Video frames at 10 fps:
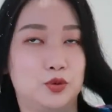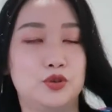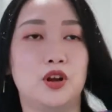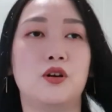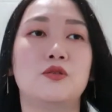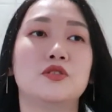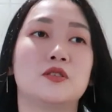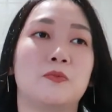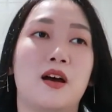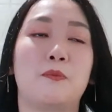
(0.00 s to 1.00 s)
who
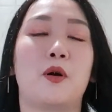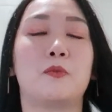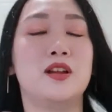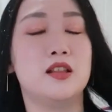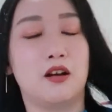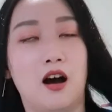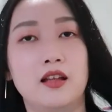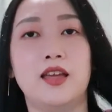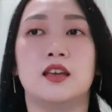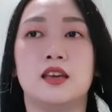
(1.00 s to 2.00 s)
knows, but probably
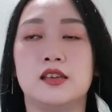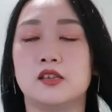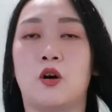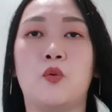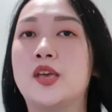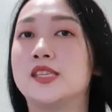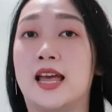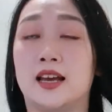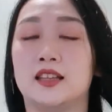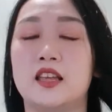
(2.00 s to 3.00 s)
not. It's always
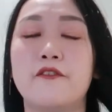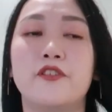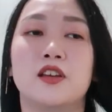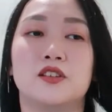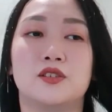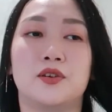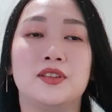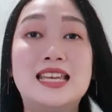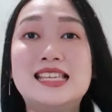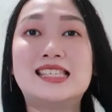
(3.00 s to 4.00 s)
negative. So
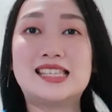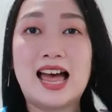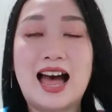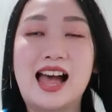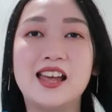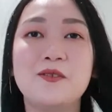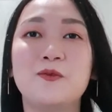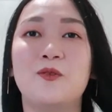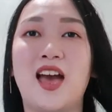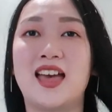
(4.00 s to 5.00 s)
this
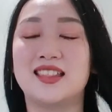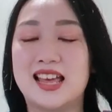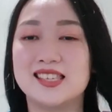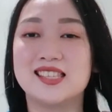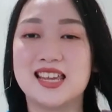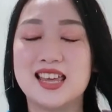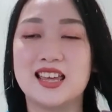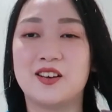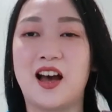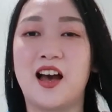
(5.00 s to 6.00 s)
time when I
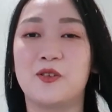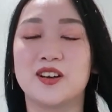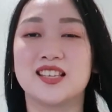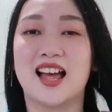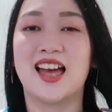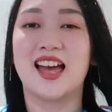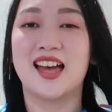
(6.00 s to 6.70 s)
tested, I was like,